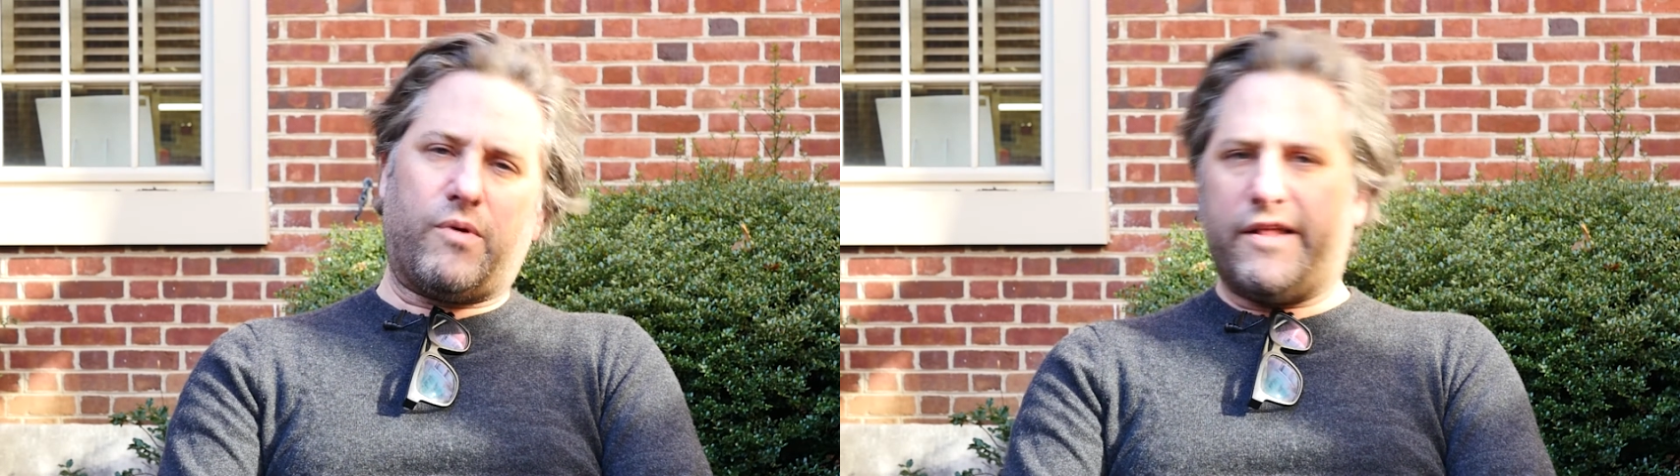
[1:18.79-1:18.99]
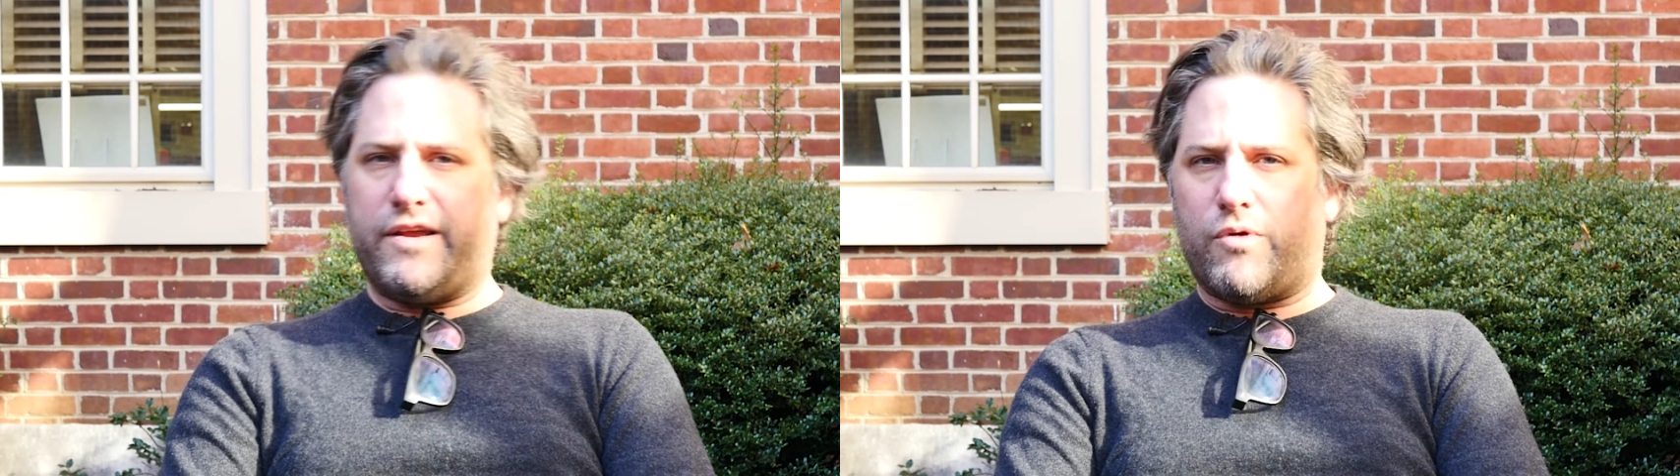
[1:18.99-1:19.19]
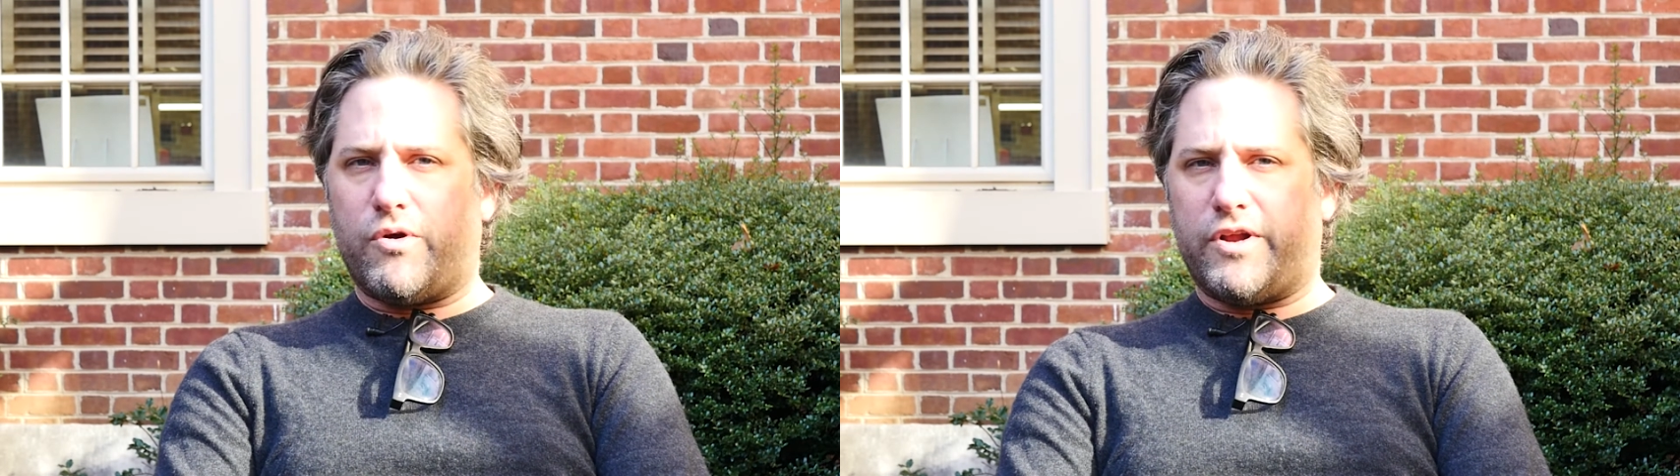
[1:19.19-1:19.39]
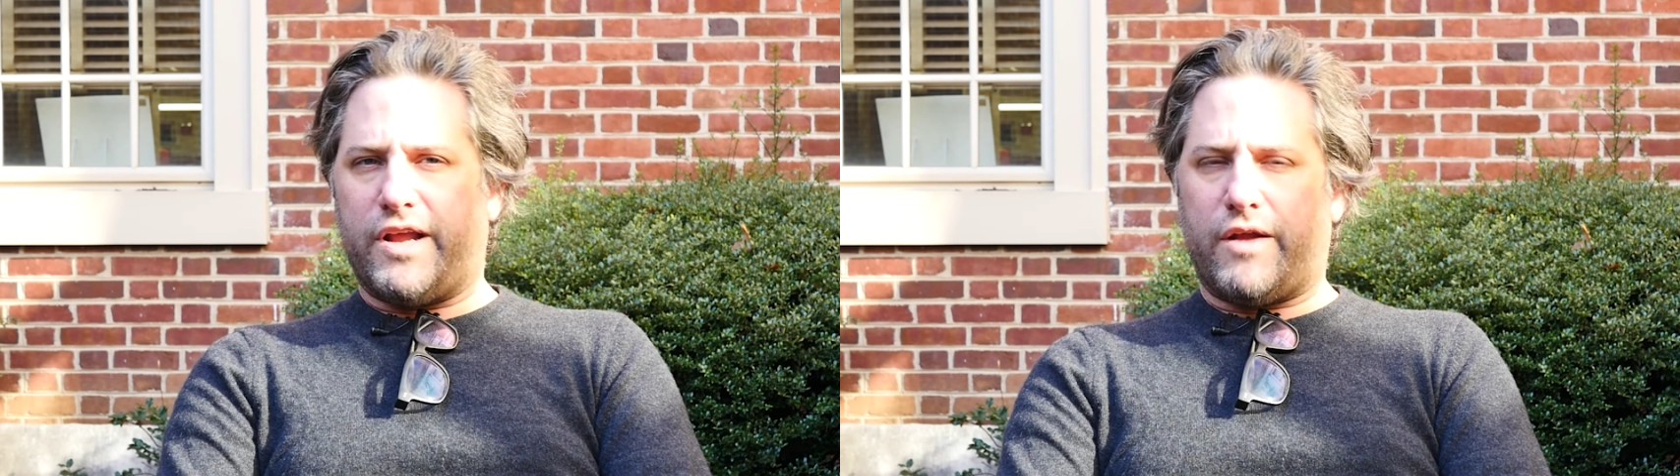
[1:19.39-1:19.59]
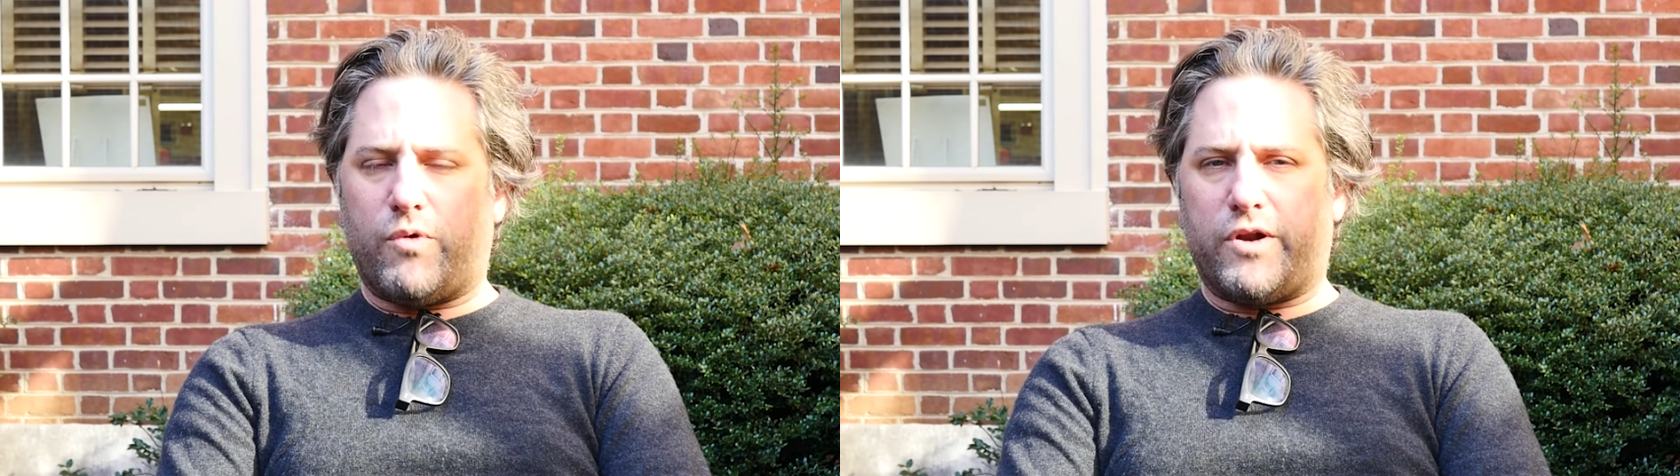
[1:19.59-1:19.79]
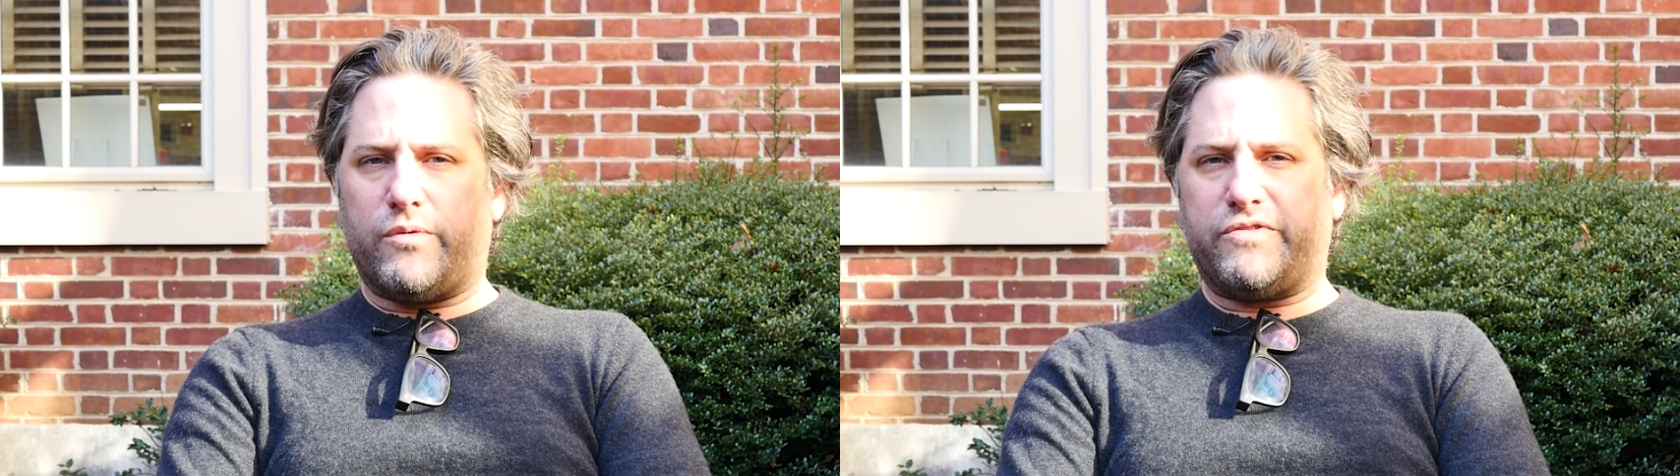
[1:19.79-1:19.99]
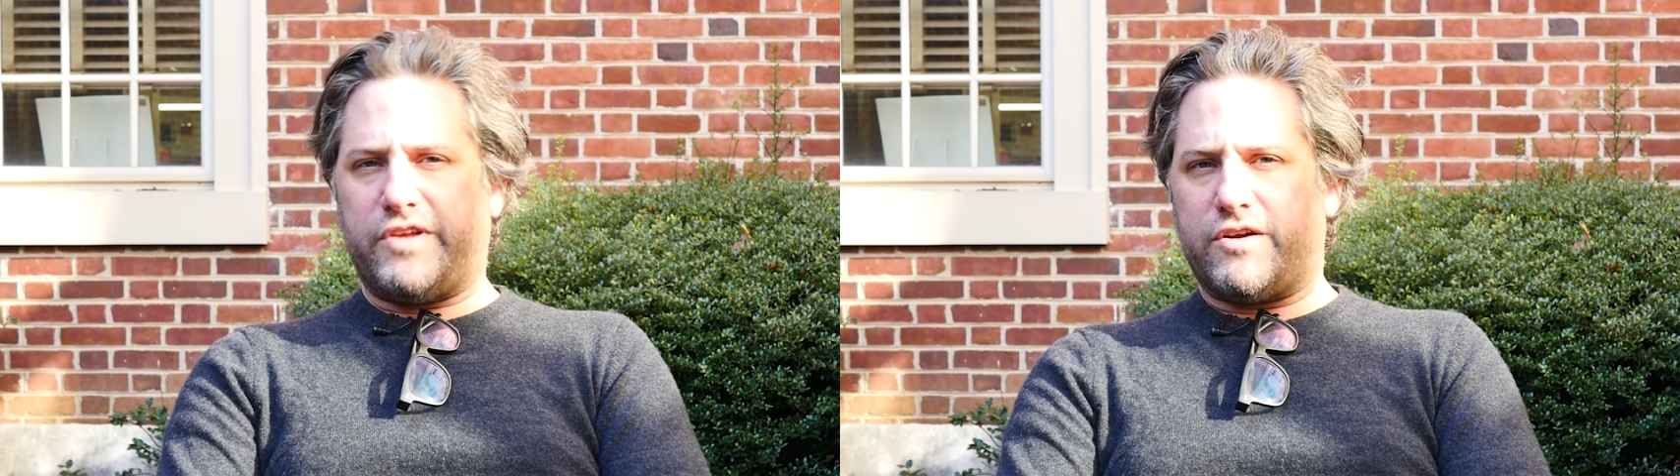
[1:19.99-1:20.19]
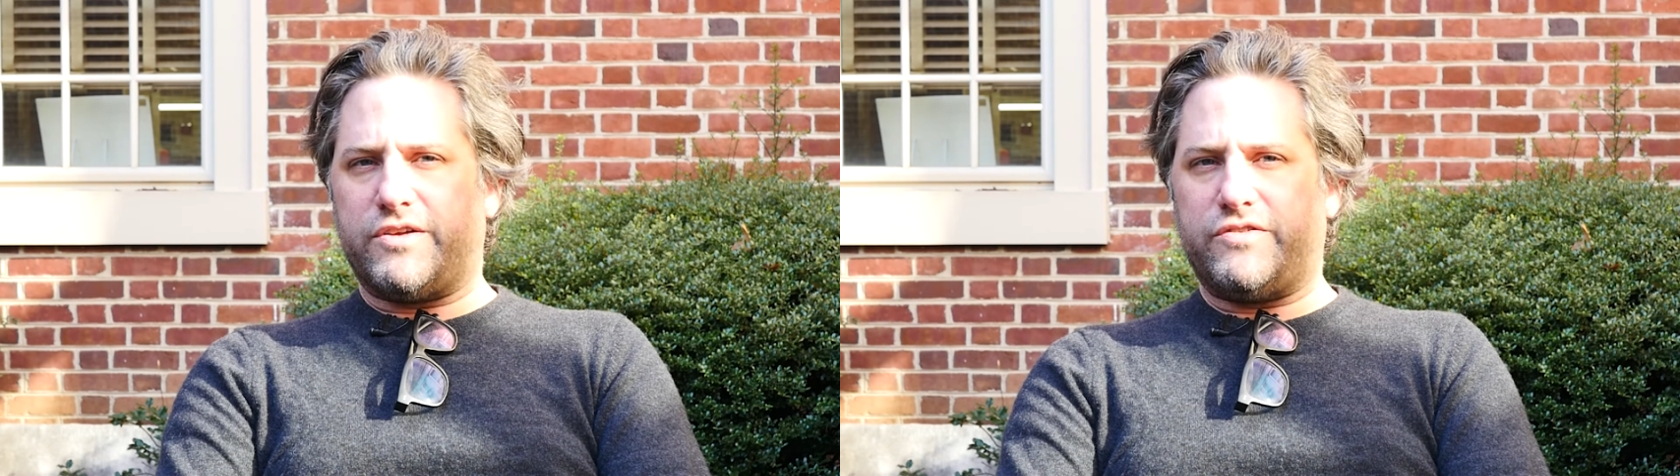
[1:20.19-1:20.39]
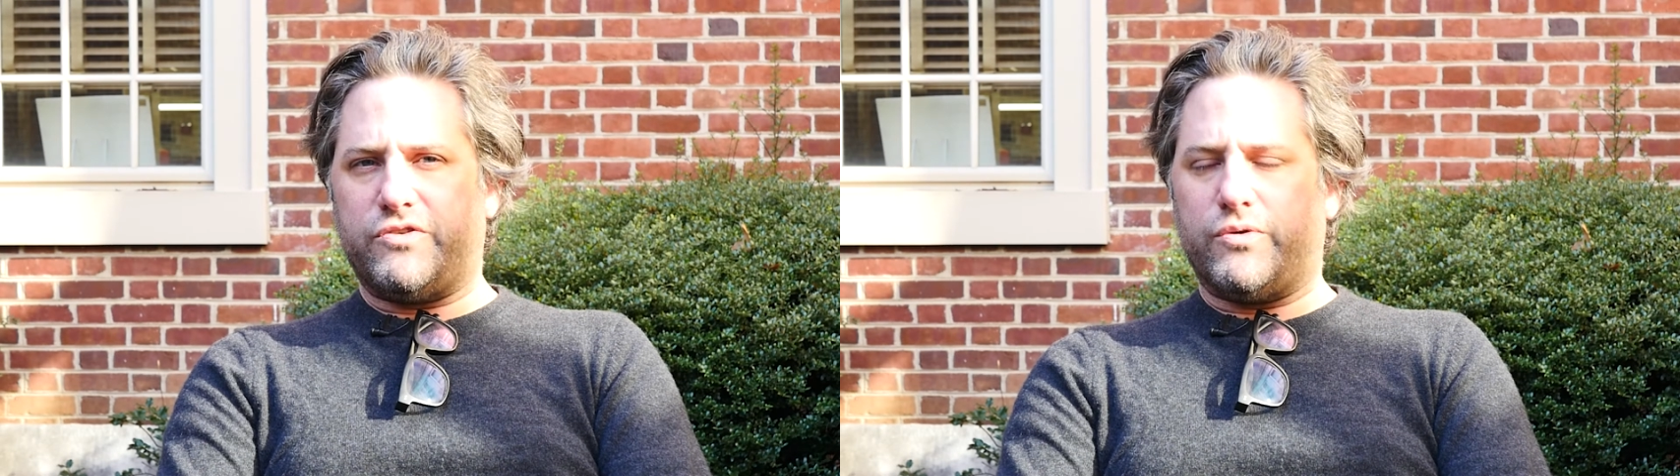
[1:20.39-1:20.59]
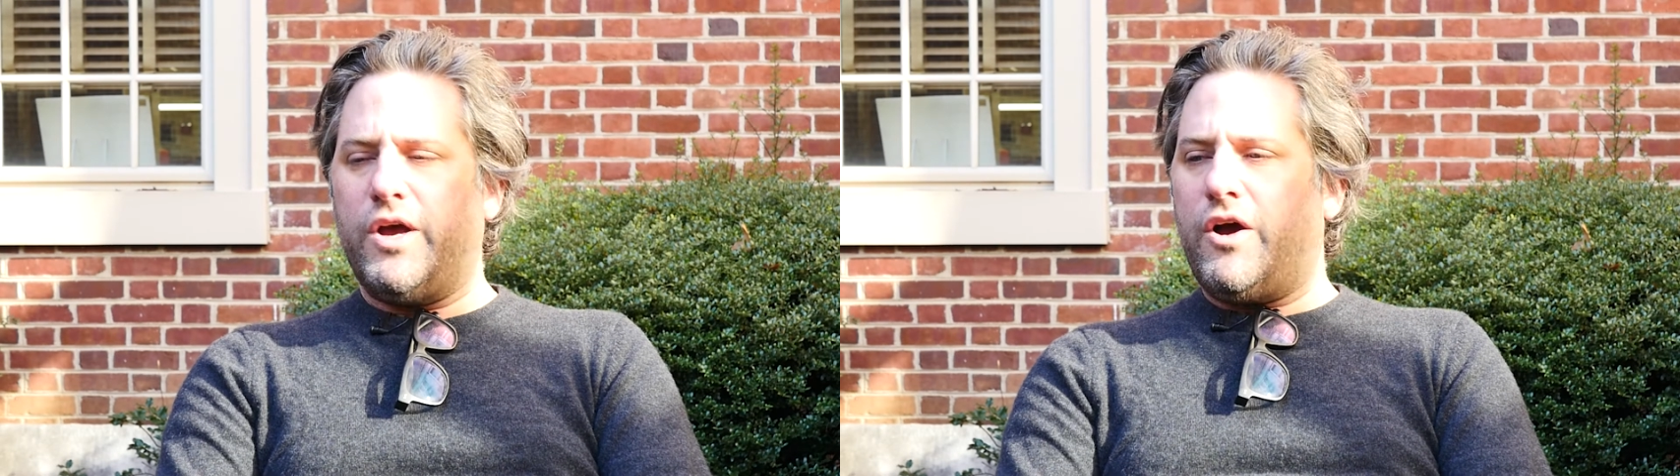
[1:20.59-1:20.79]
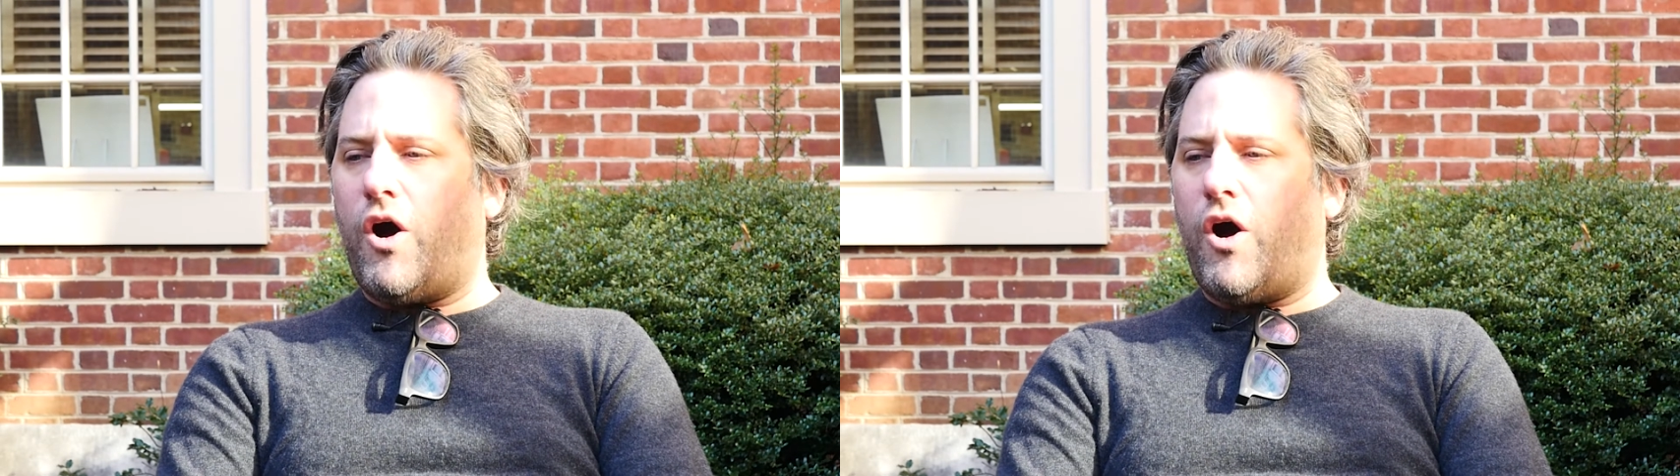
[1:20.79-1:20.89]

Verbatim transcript: why they wrote it, and what it was there to do.